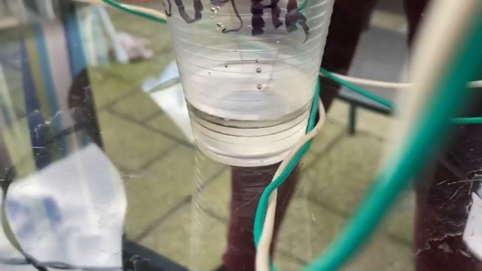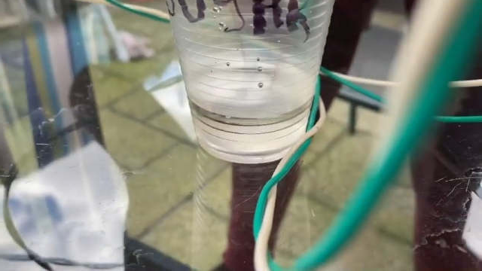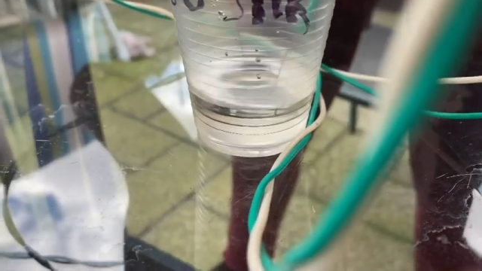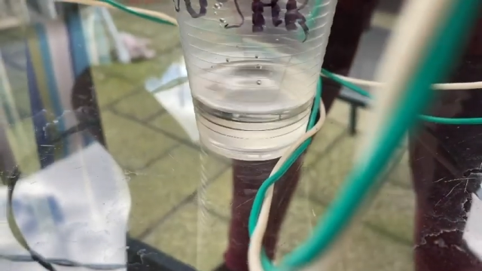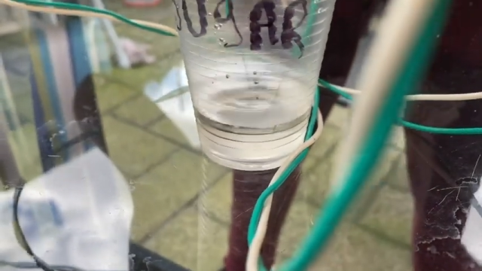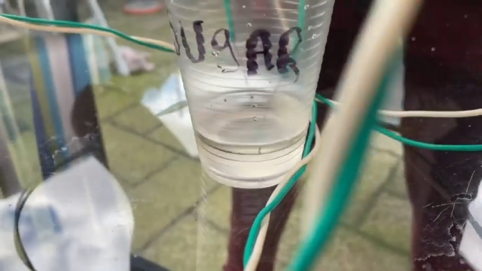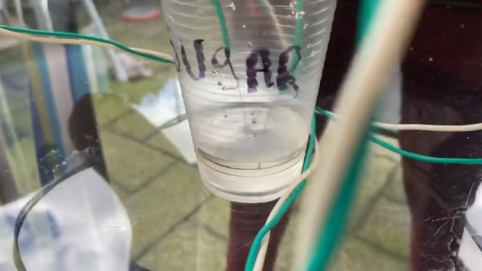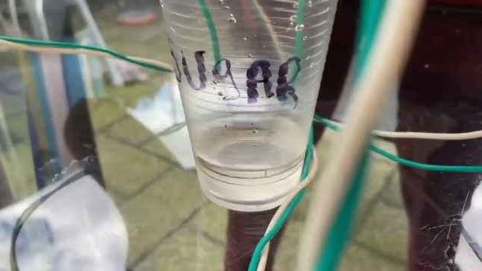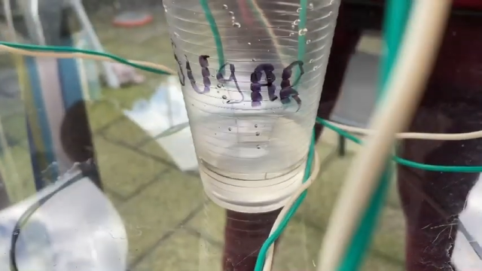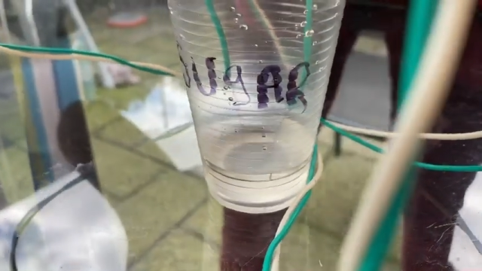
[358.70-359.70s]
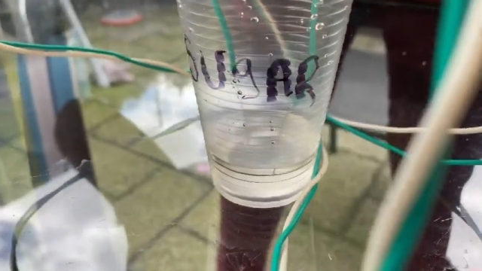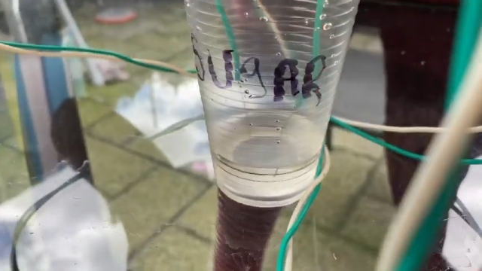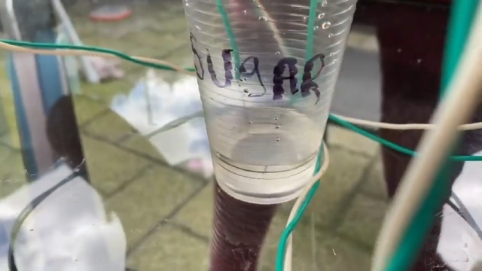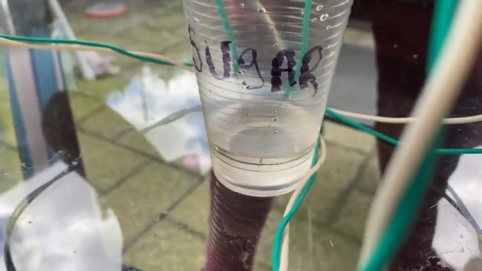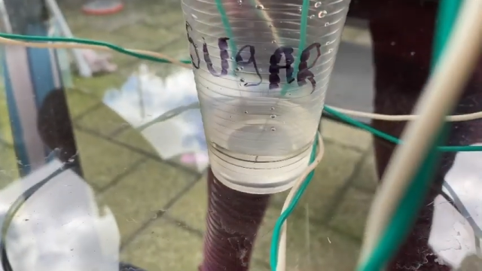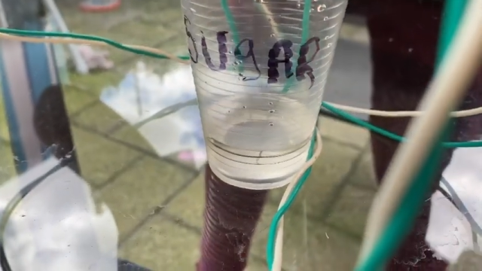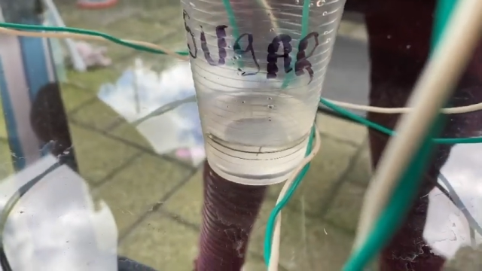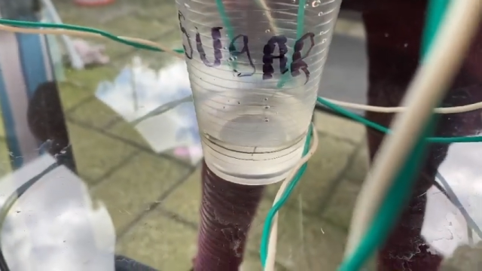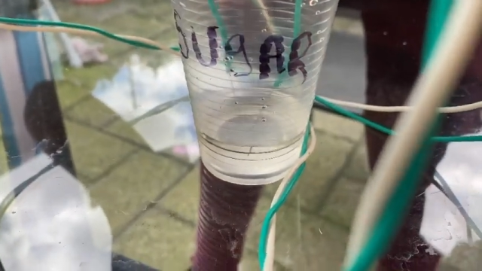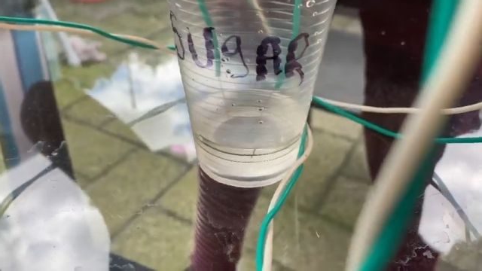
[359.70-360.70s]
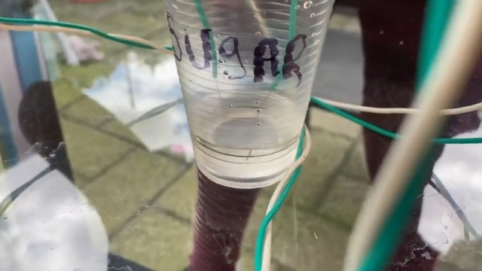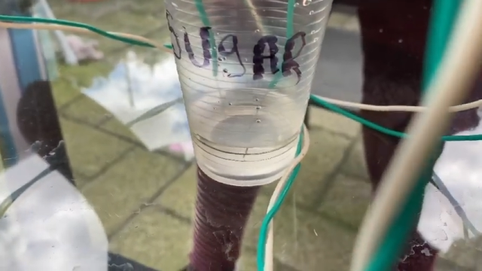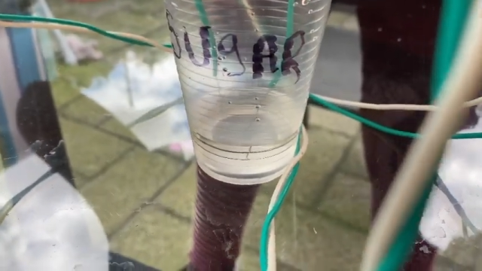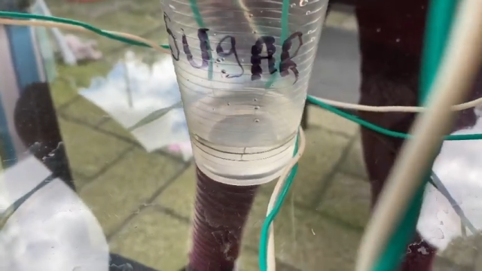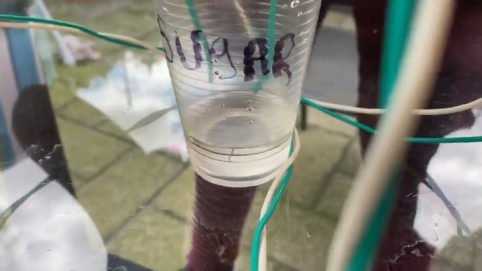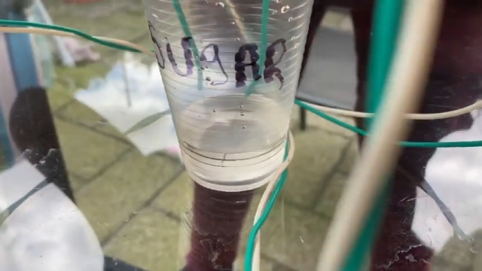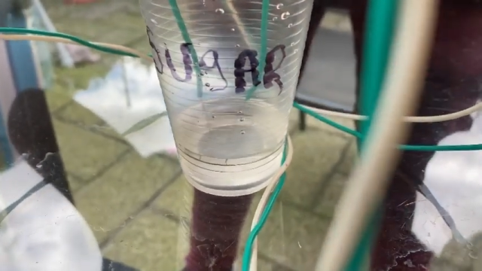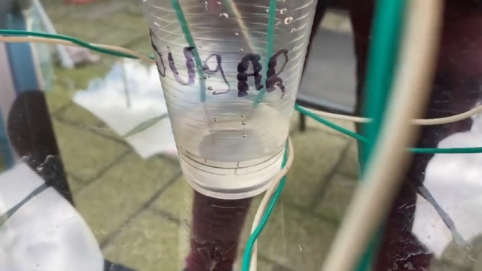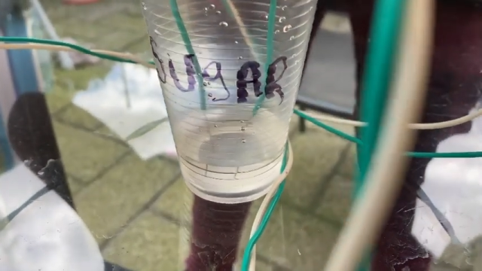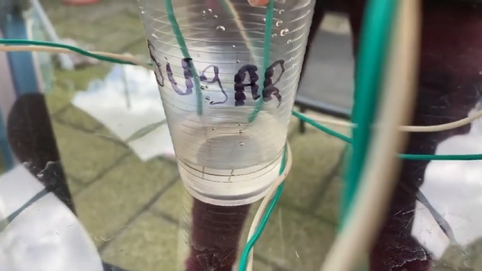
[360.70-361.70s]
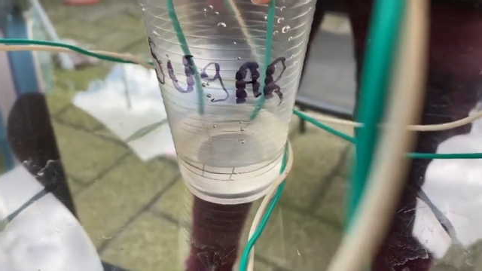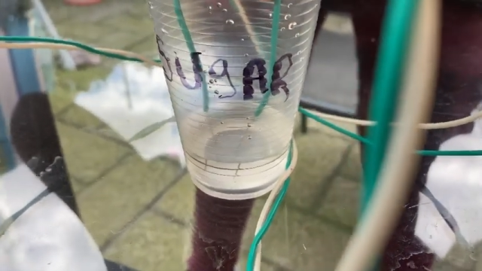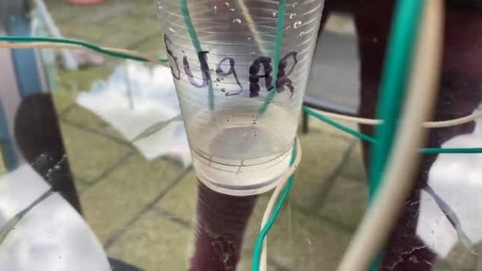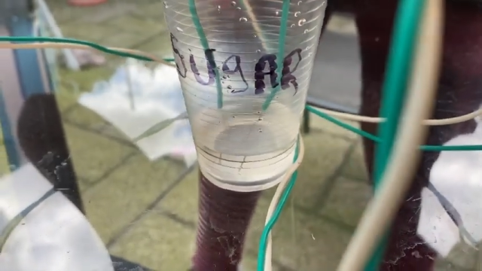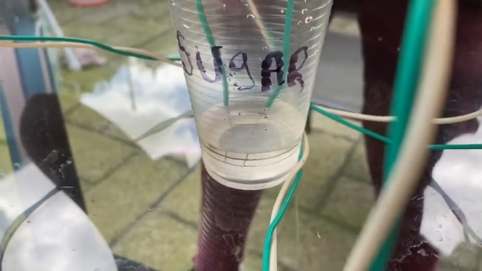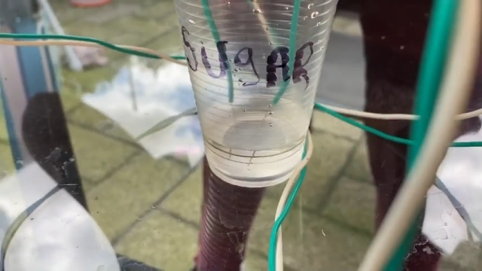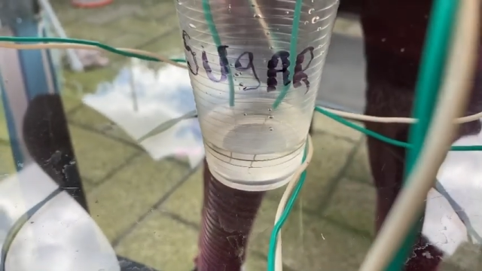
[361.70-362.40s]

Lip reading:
No face is visible, so there are no lips to read.